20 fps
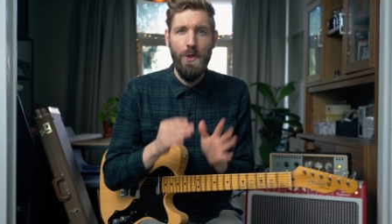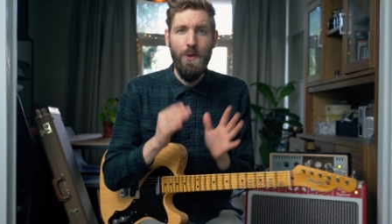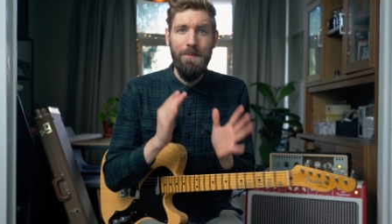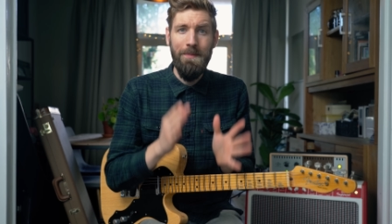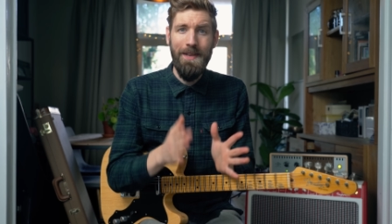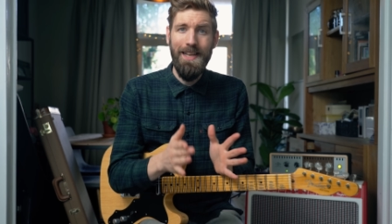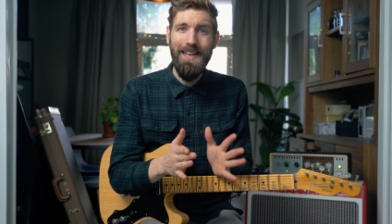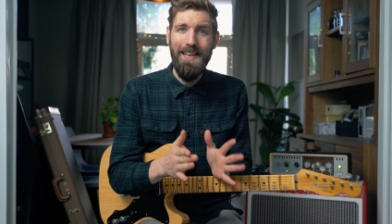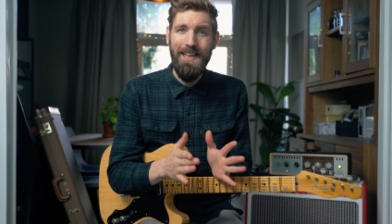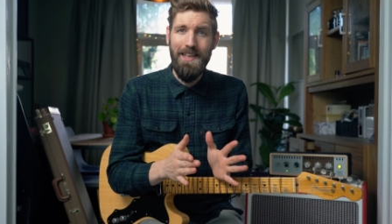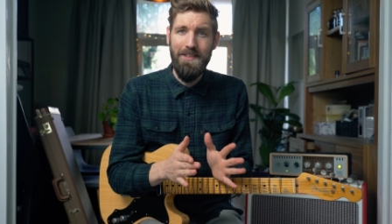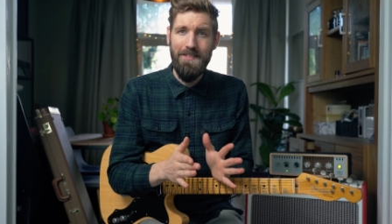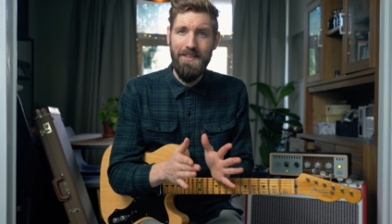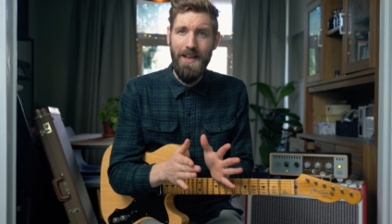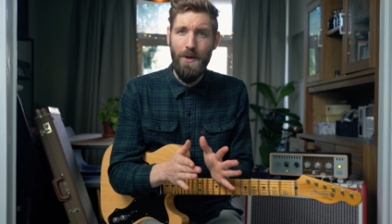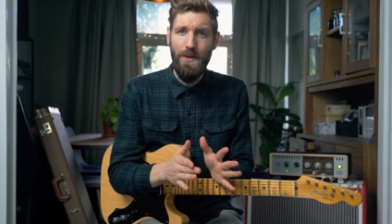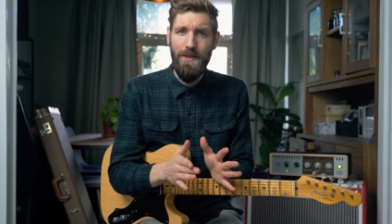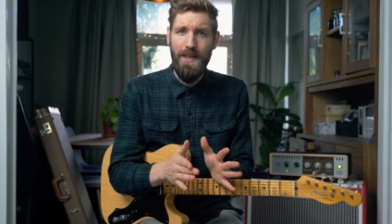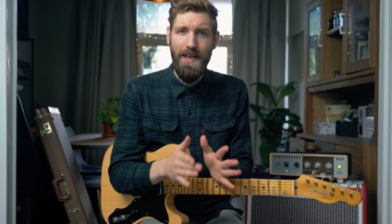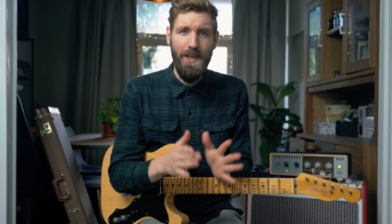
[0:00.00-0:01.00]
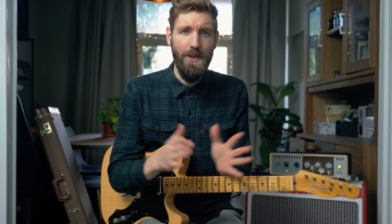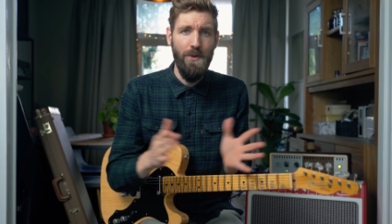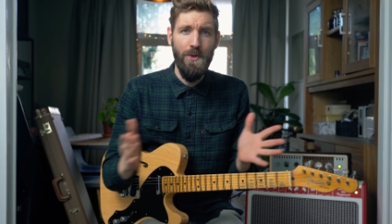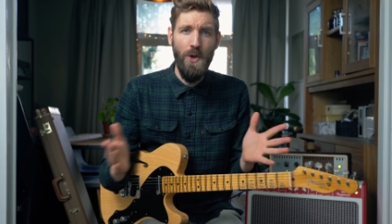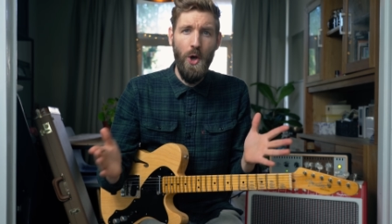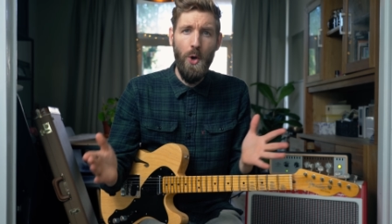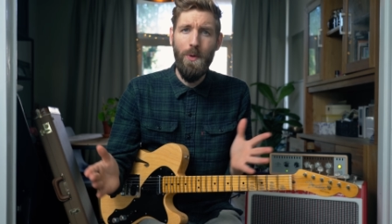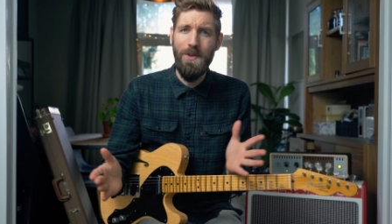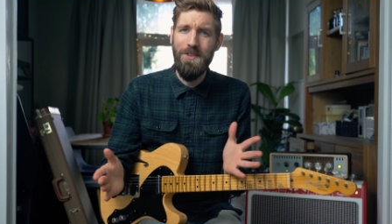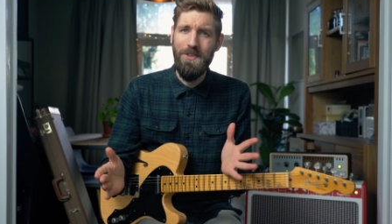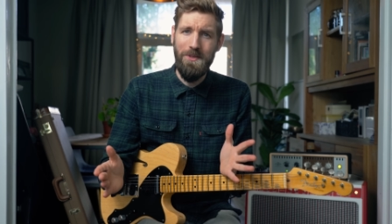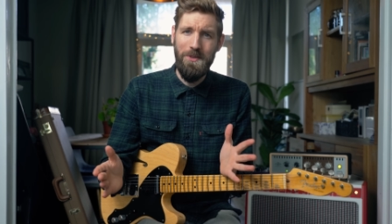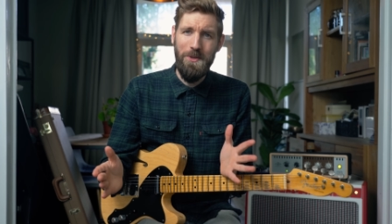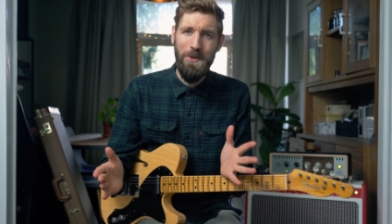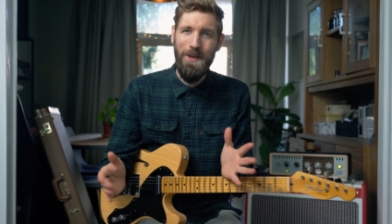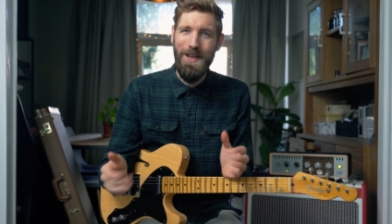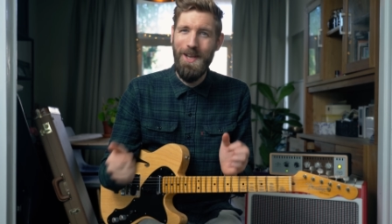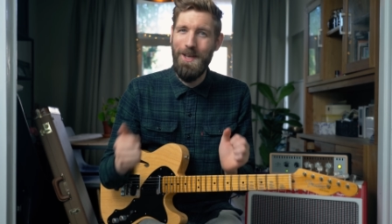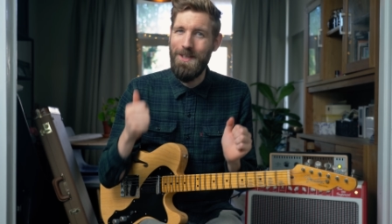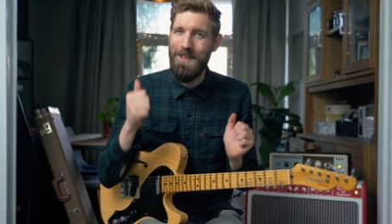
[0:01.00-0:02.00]
You immediately sound like you know what you're
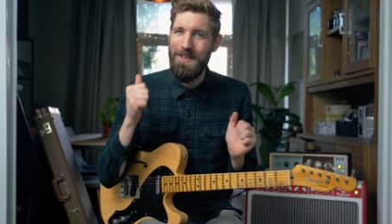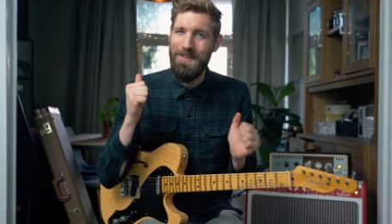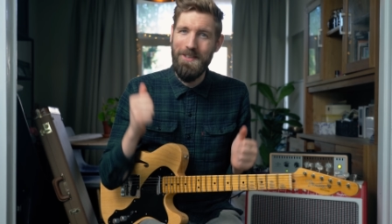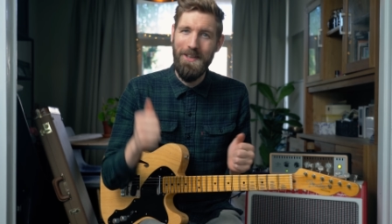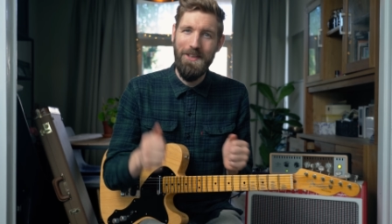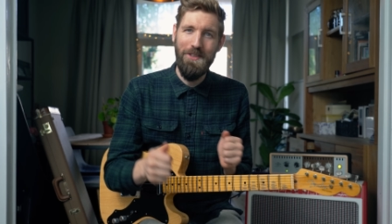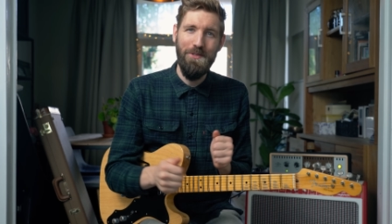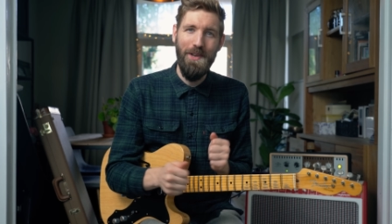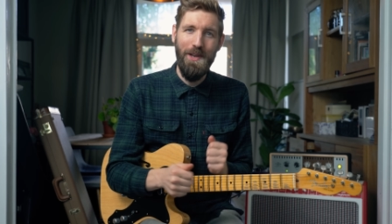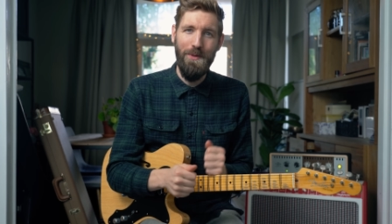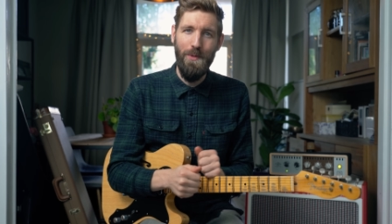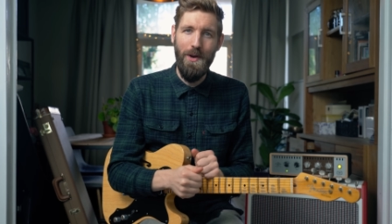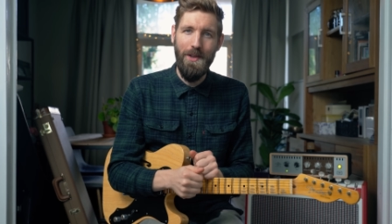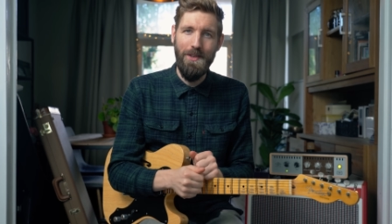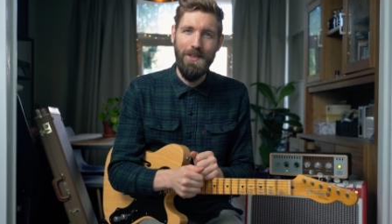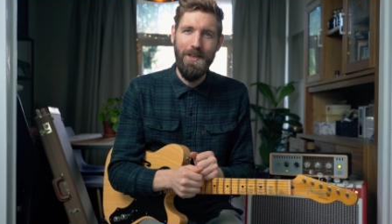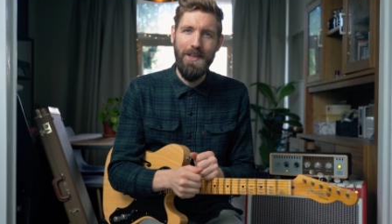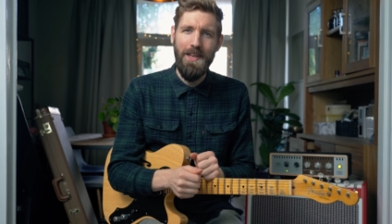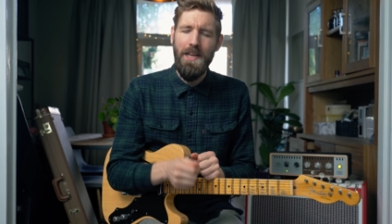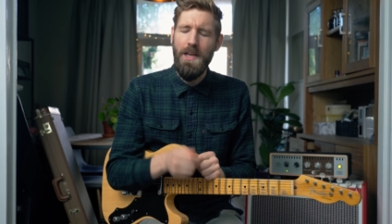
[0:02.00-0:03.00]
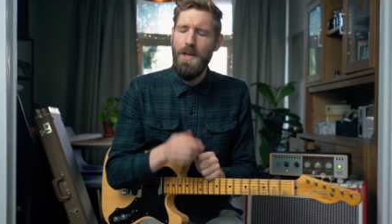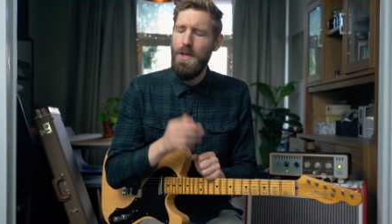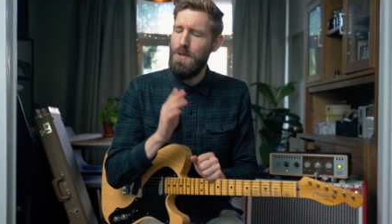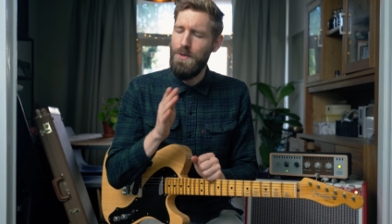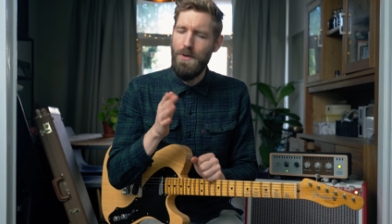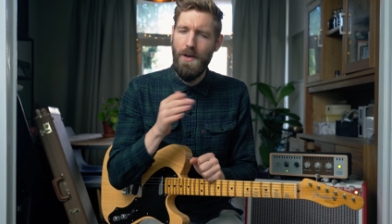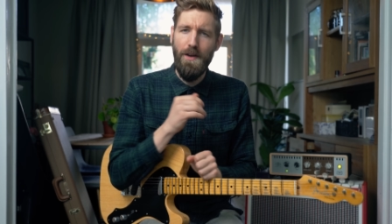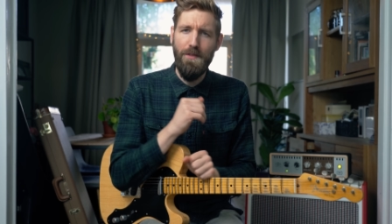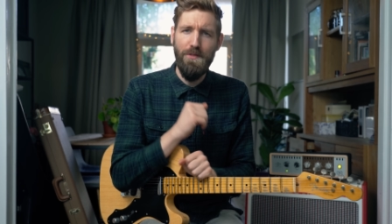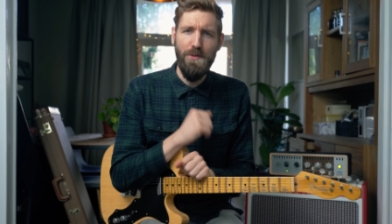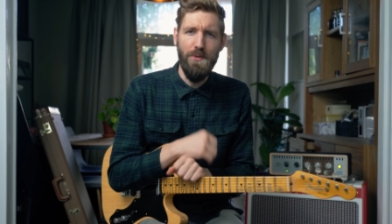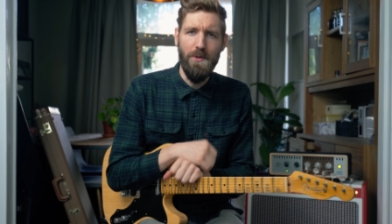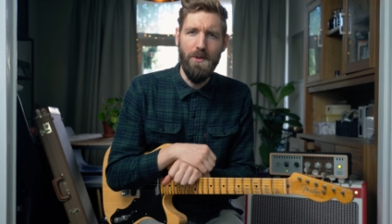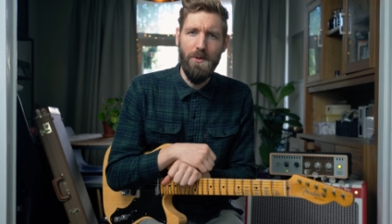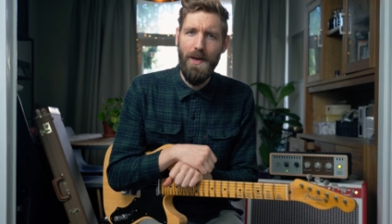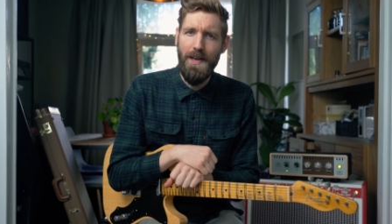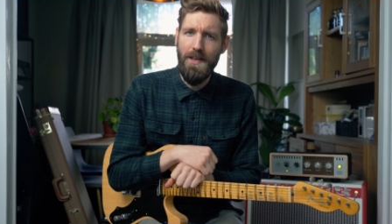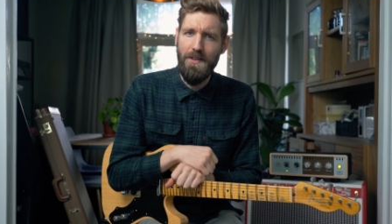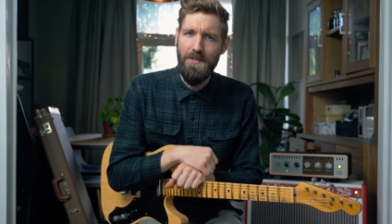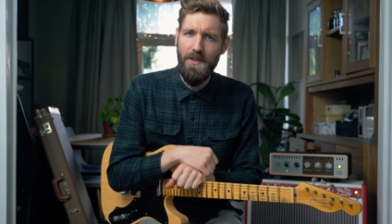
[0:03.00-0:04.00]
doing on a six string wonder. You're off to a
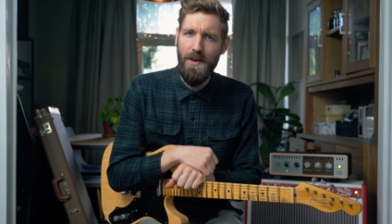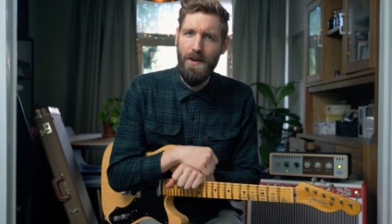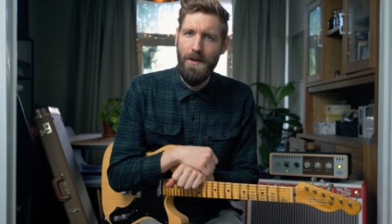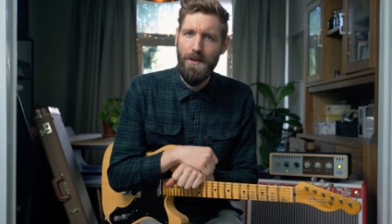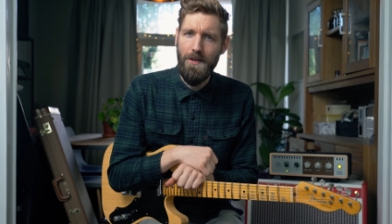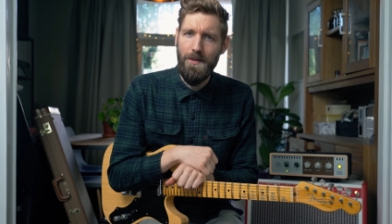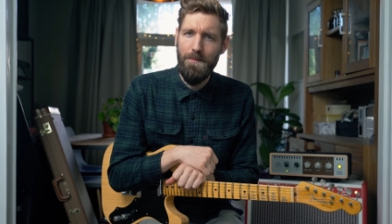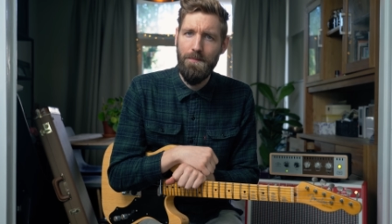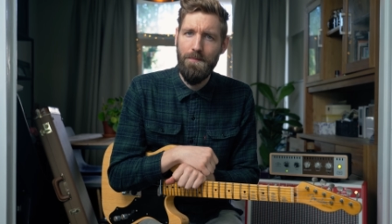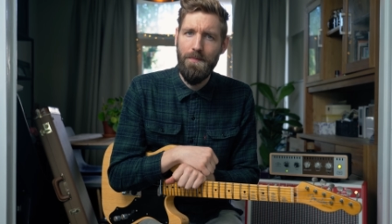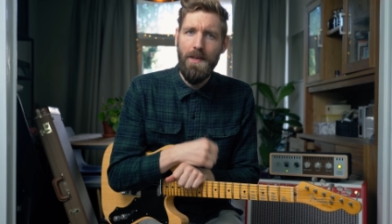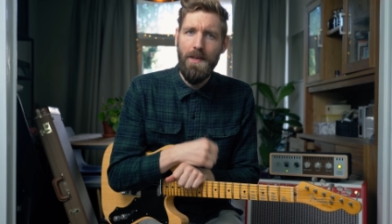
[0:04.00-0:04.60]
great start.